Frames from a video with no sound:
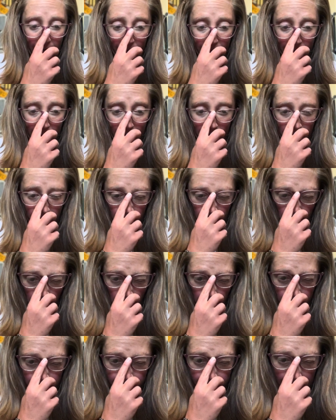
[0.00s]
The unicorn
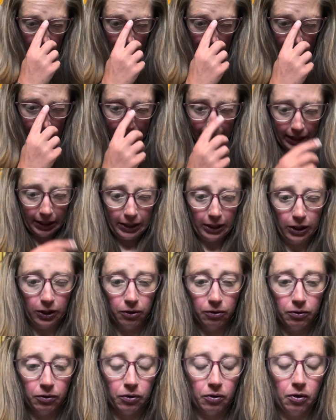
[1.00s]
is back, and the
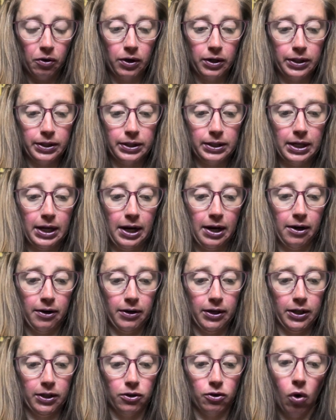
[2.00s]
unicorn is
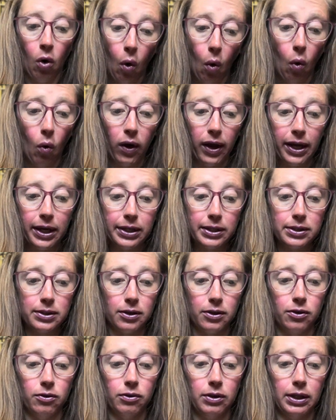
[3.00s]
carrying toys, so
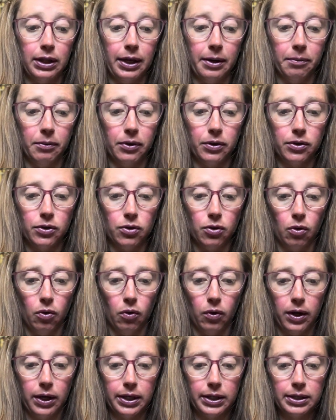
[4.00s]
you could label the
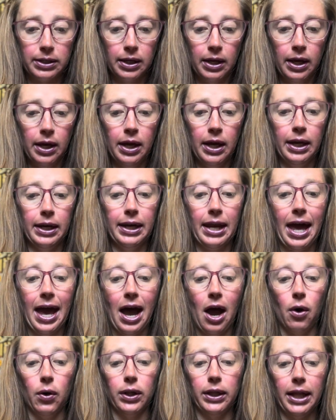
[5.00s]
toys.
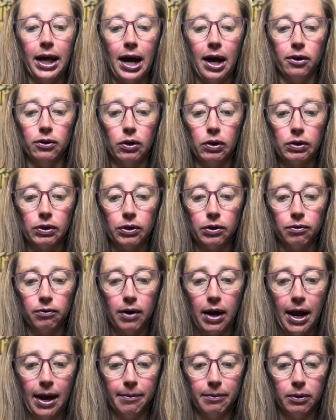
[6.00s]
Now, aloud, those are the
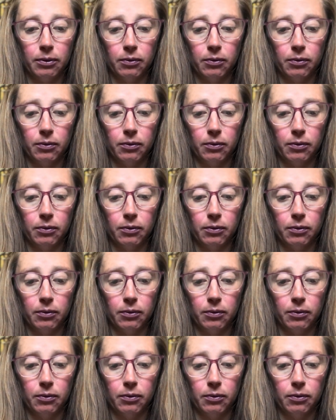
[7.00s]
rhyming